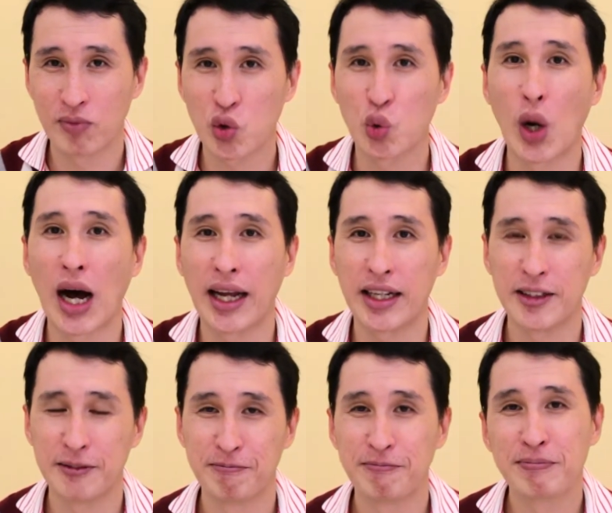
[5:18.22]
to high.
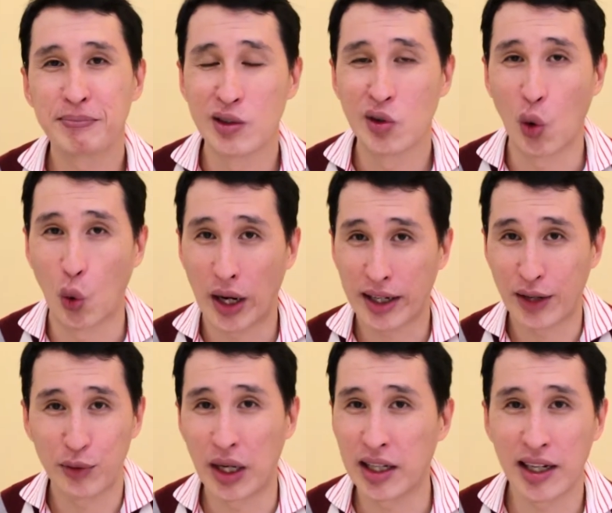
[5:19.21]
Oh, I
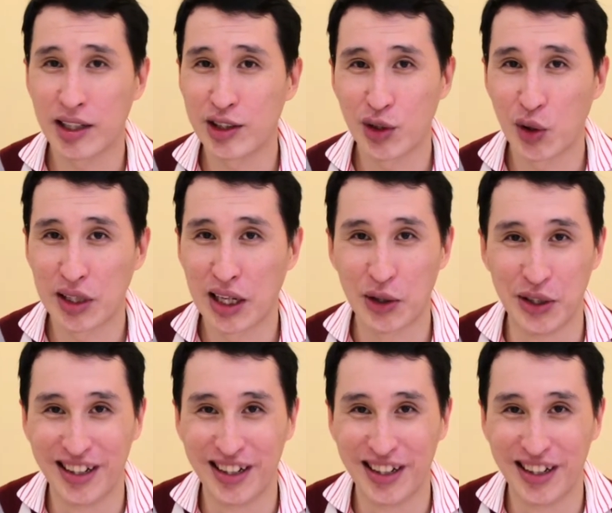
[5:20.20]
can really endure now.